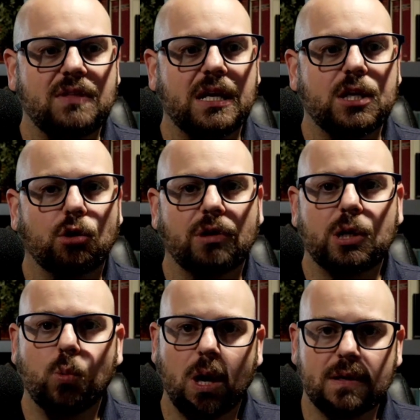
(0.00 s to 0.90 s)
than he
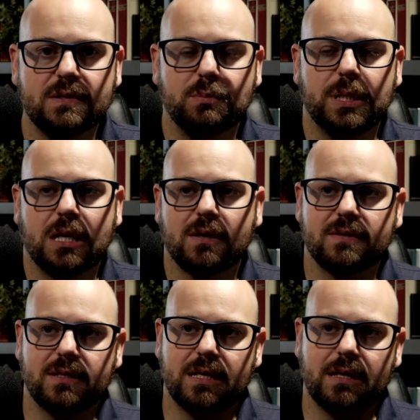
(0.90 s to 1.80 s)
already was,
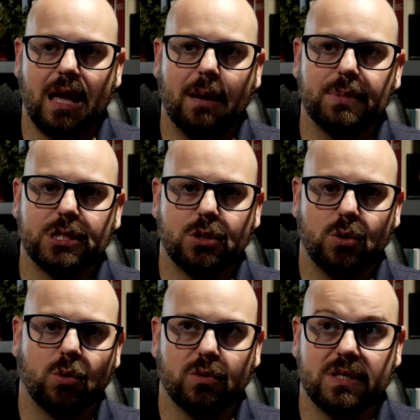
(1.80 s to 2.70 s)
because the
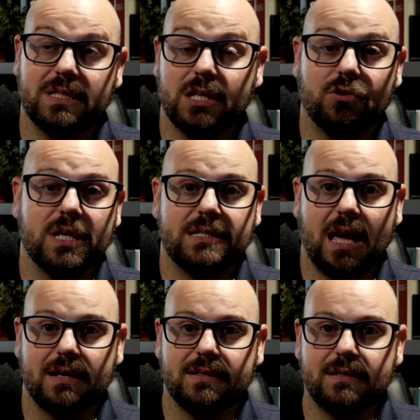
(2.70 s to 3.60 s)
episode or the series
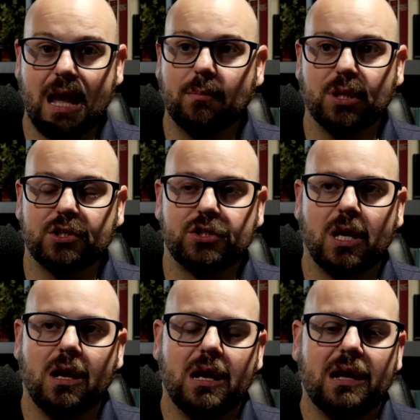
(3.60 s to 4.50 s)
had
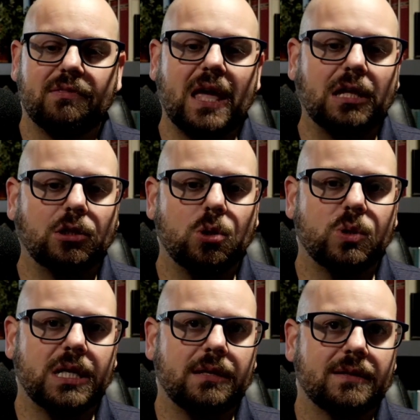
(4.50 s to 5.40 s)
established that
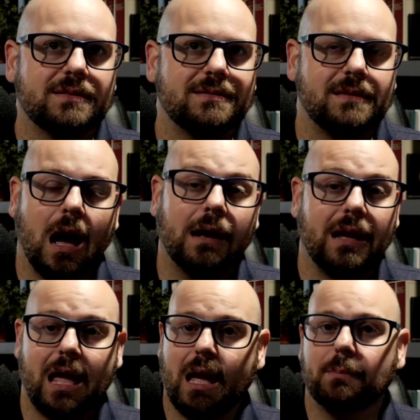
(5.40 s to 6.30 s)
Loki is
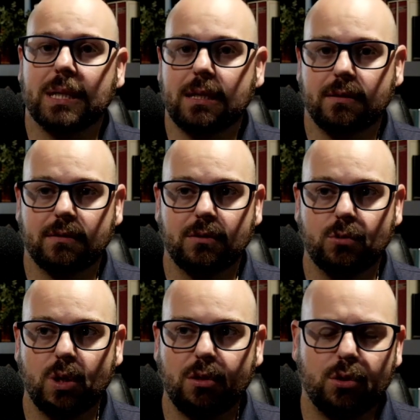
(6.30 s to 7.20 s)
not happy
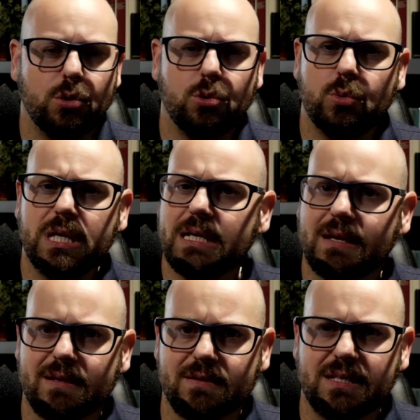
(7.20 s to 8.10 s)
with who
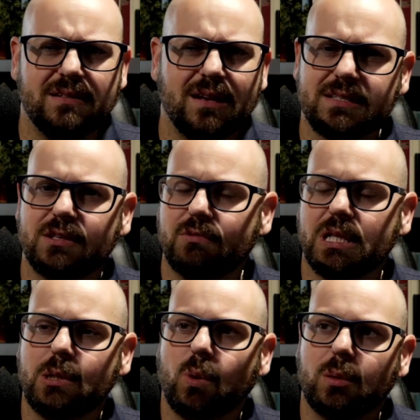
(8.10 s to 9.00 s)
he is. He doesn't
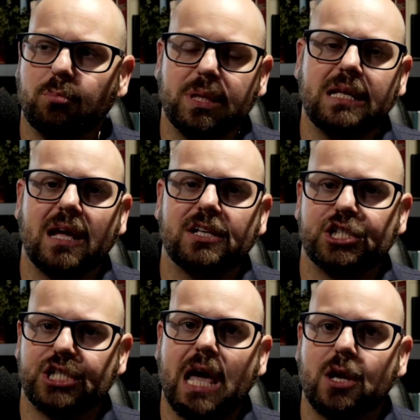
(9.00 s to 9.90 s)
really want to be that
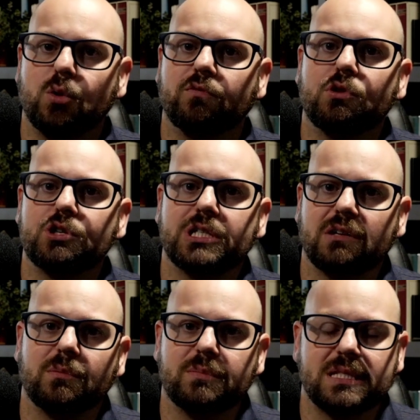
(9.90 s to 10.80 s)
shadow version
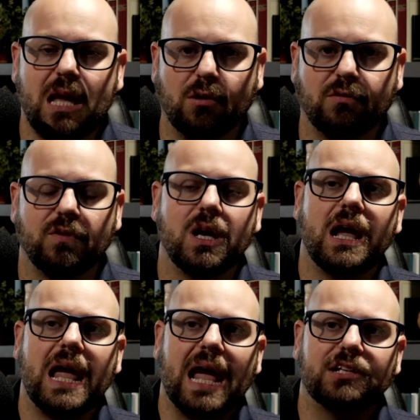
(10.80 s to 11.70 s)
of himself.
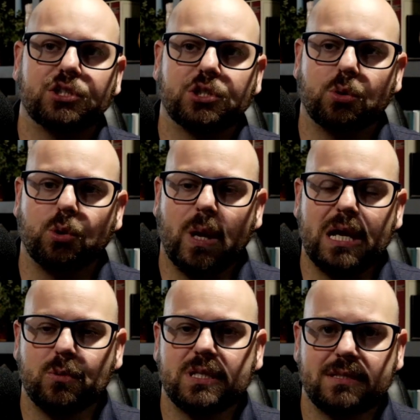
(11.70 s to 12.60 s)
And so the
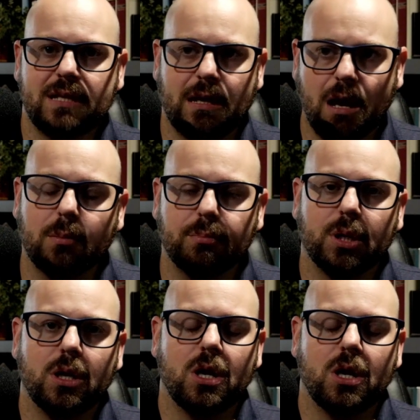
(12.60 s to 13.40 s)
way it was set up